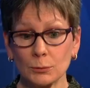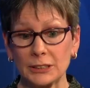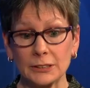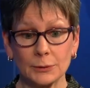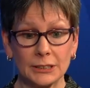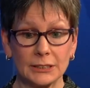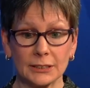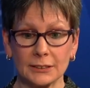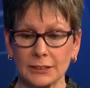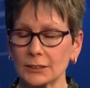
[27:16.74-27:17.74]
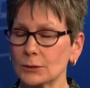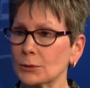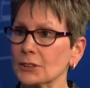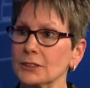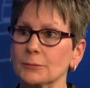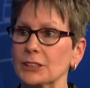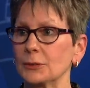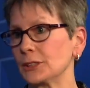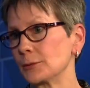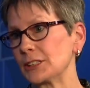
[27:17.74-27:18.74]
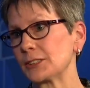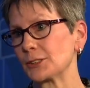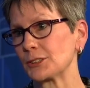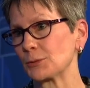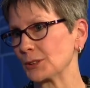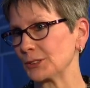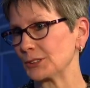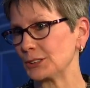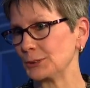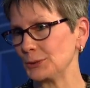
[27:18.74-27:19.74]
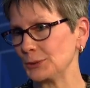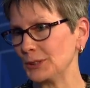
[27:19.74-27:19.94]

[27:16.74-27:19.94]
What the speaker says: We do it in the clinical world and we do it in the research world too.